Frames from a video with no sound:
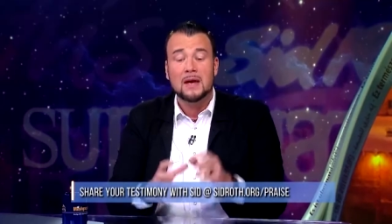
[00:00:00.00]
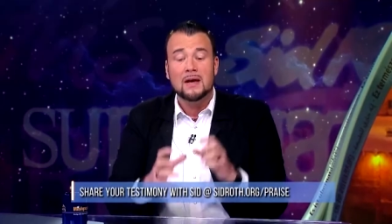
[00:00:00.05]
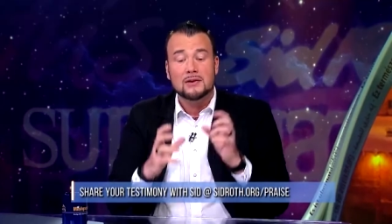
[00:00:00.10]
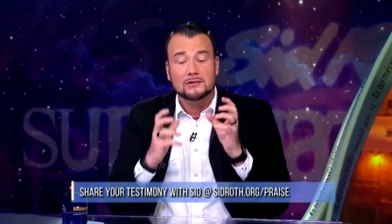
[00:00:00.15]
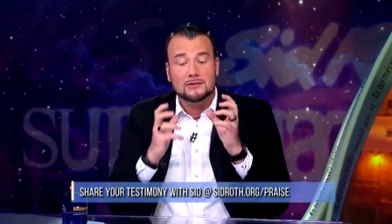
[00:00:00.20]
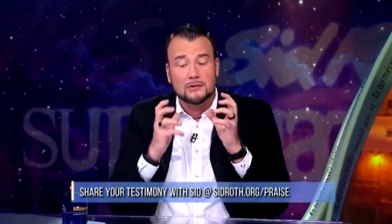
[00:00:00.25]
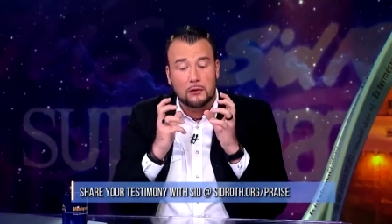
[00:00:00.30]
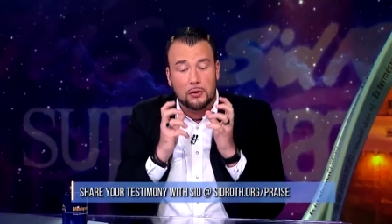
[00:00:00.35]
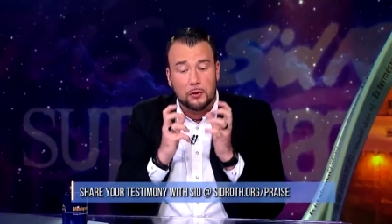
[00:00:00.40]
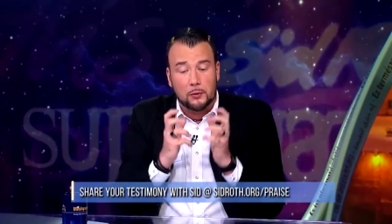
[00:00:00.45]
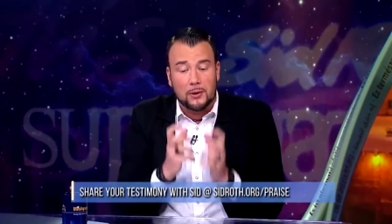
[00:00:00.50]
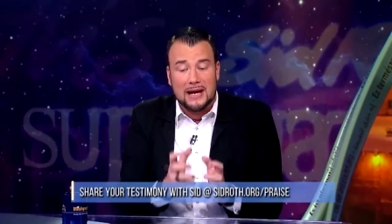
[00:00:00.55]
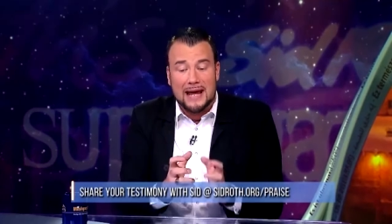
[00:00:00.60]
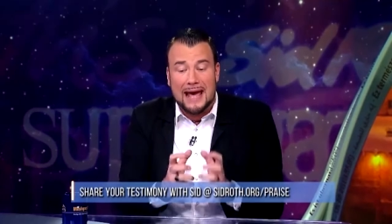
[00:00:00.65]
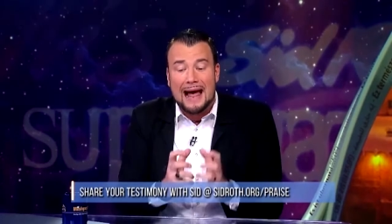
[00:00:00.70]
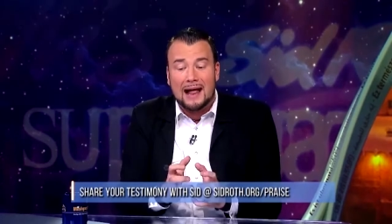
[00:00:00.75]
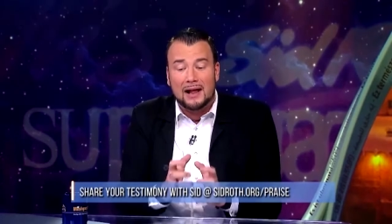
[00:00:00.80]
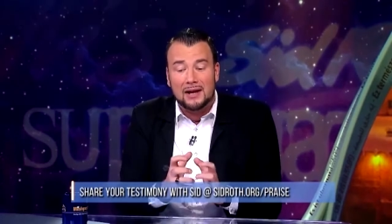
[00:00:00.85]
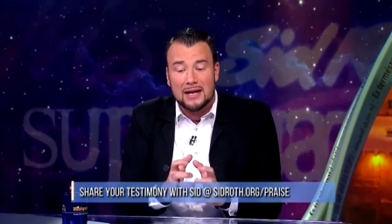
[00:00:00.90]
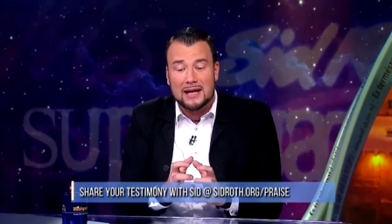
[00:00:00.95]
So the
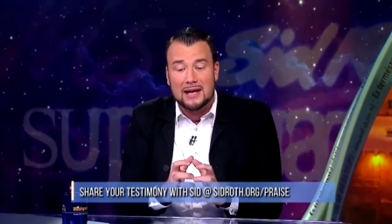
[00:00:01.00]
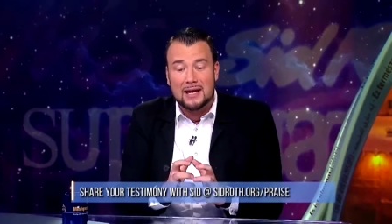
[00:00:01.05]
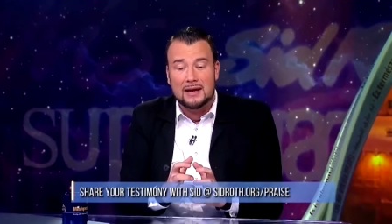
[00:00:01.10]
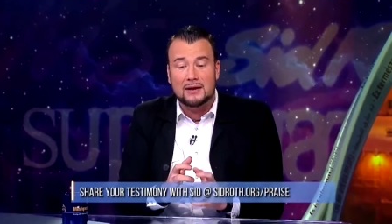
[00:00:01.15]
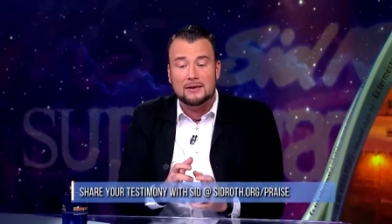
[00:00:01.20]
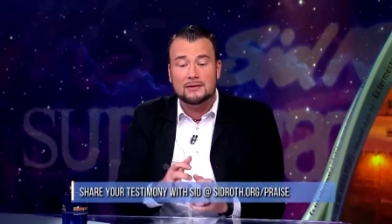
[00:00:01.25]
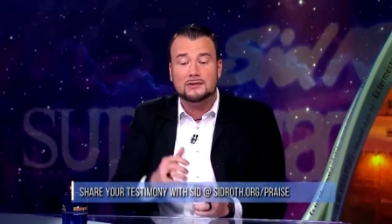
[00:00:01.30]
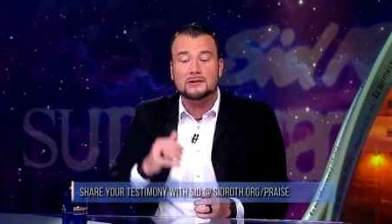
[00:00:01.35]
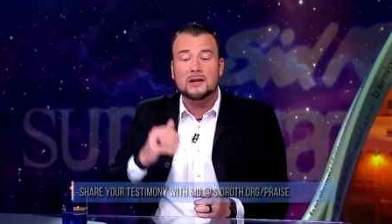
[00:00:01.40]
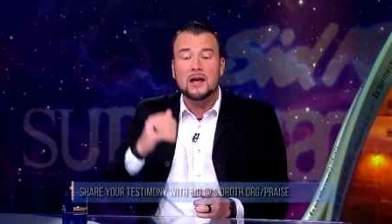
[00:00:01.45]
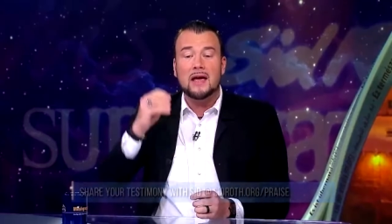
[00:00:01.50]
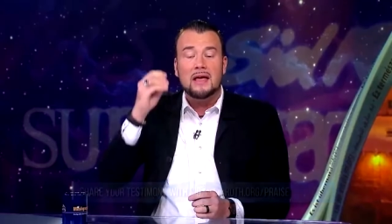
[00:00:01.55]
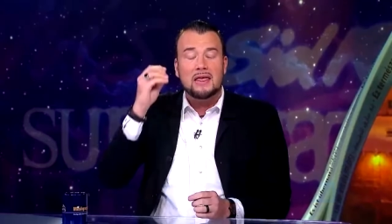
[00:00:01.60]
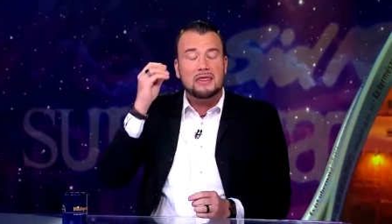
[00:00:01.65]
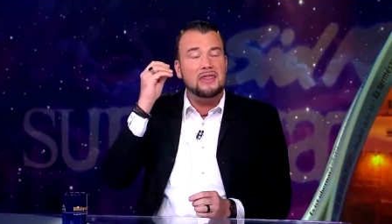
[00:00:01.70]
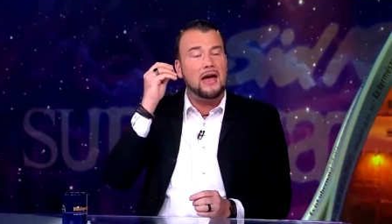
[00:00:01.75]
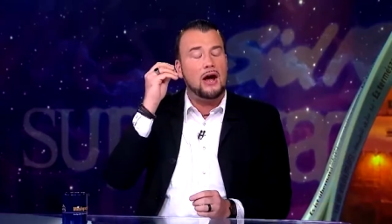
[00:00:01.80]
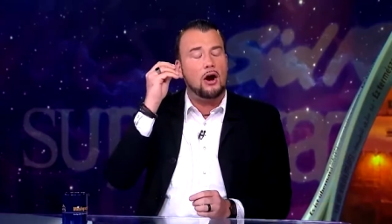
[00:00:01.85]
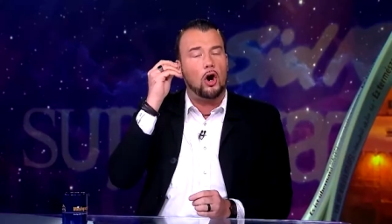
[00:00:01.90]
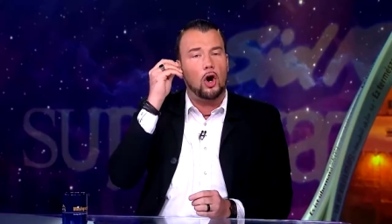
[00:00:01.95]
reality is
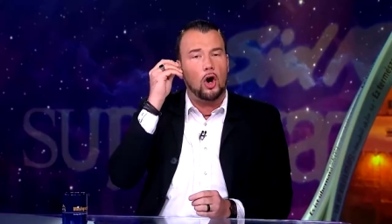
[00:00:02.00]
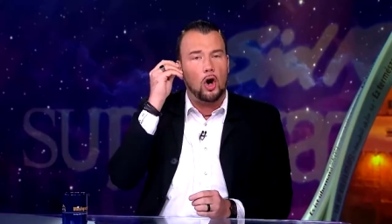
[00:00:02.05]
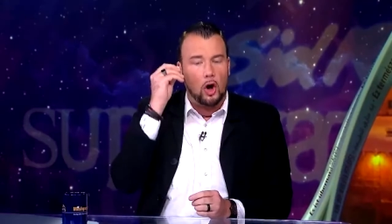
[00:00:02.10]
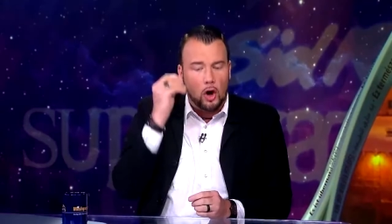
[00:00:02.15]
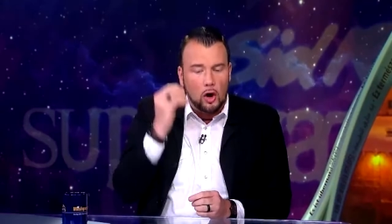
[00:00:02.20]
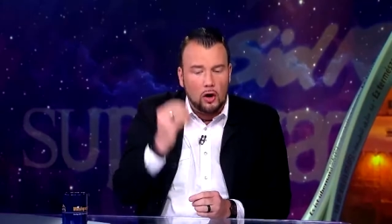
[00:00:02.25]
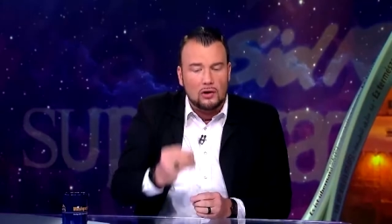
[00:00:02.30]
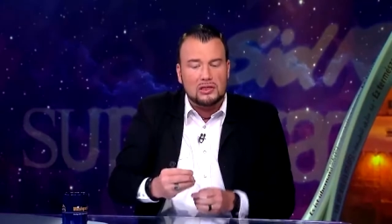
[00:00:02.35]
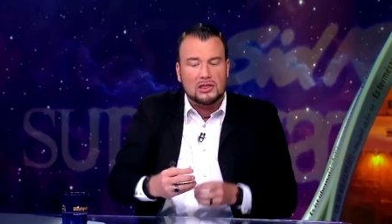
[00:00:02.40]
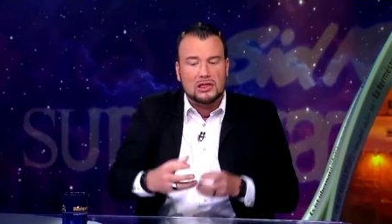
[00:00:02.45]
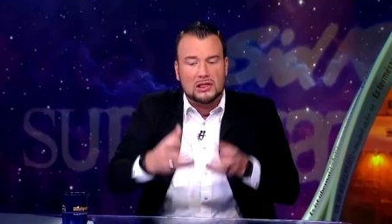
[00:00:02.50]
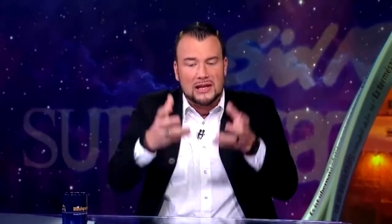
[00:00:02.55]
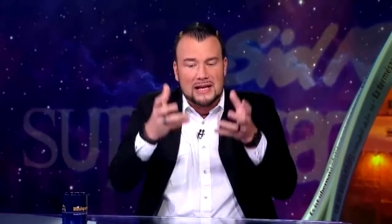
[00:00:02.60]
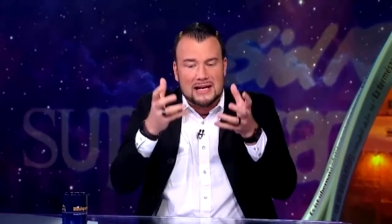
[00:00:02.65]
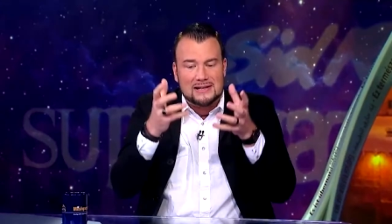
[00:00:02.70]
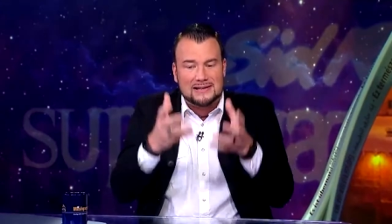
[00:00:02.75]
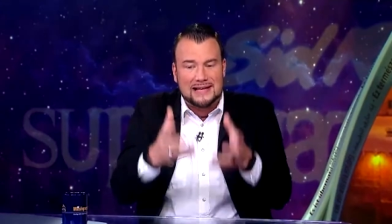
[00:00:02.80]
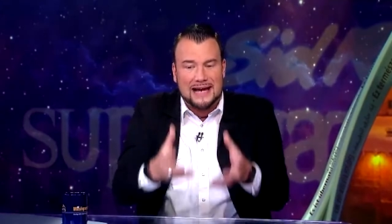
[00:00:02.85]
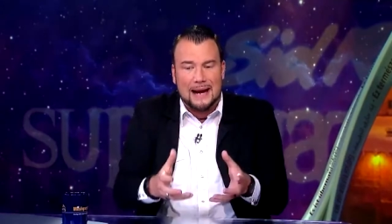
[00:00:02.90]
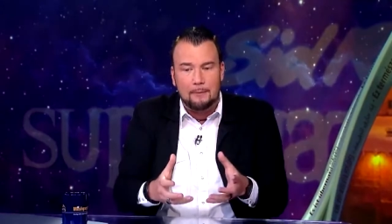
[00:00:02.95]
that earthly
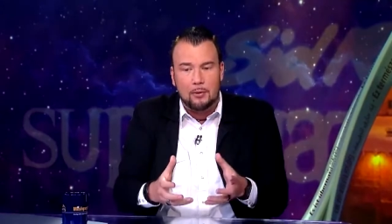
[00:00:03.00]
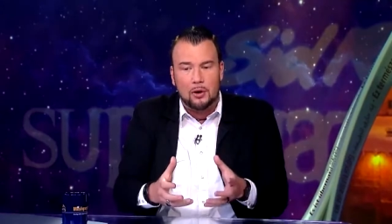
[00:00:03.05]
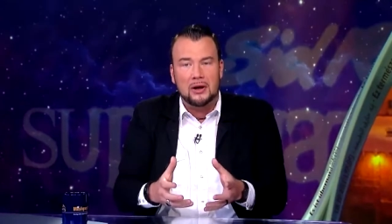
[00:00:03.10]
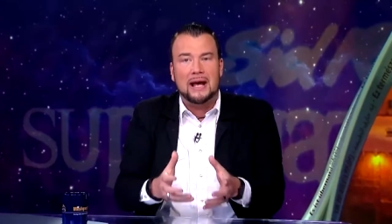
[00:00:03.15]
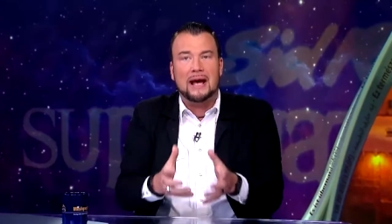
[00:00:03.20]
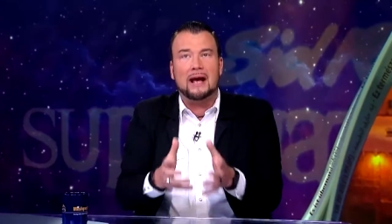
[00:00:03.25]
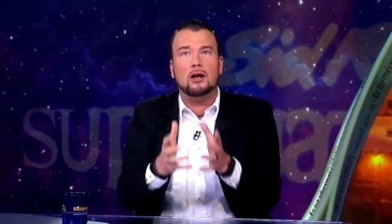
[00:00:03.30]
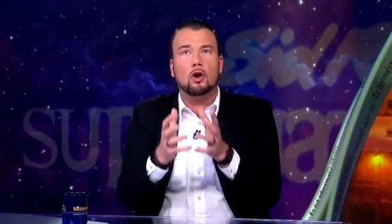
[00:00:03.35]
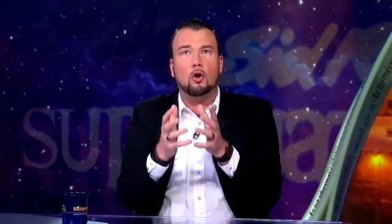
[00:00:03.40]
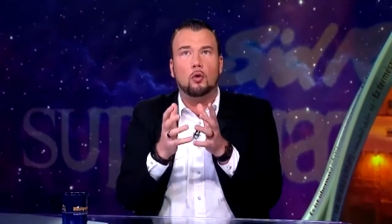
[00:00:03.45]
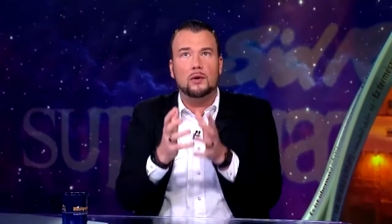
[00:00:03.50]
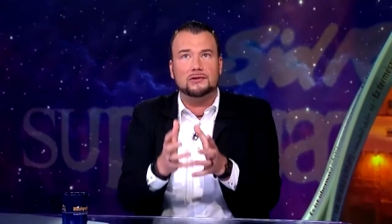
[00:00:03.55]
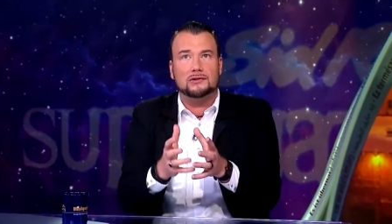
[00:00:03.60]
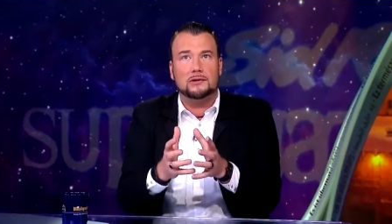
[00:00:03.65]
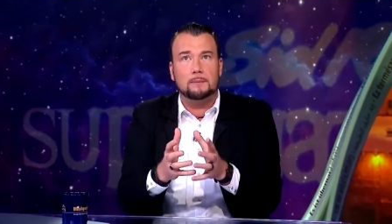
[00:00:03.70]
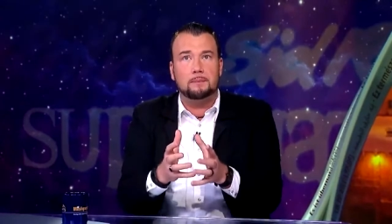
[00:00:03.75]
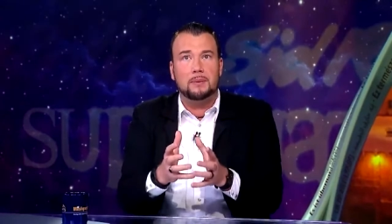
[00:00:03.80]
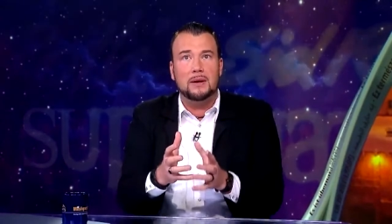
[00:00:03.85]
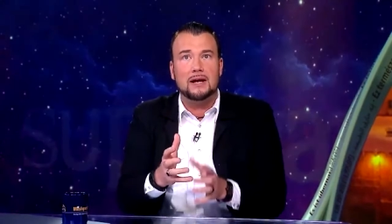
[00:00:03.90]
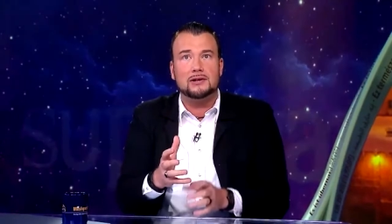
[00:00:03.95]
tabernacle was a
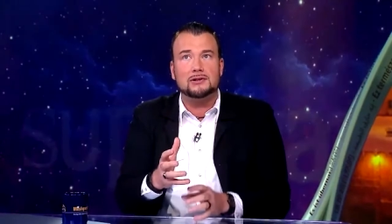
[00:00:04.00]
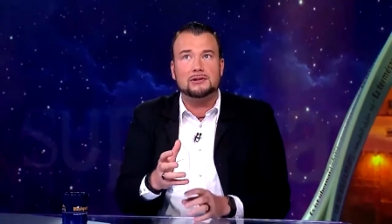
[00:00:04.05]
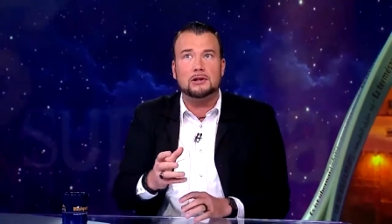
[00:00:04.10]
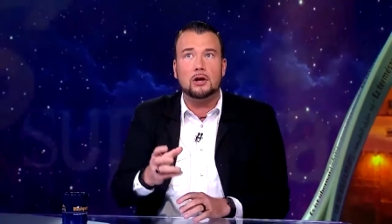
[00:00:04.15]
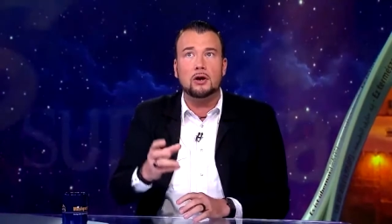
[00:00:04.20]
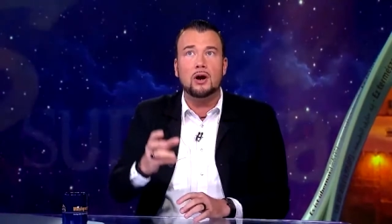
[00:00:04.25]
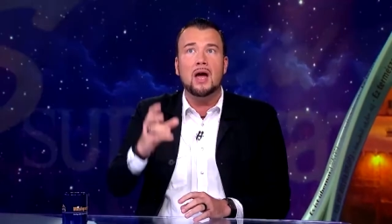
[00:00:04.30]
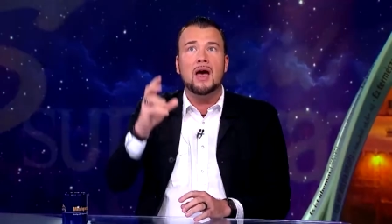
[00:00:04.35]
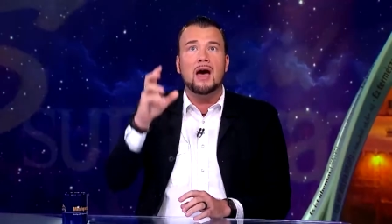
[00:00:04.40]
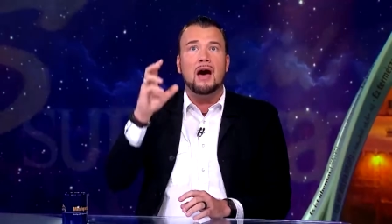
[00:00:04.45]
picture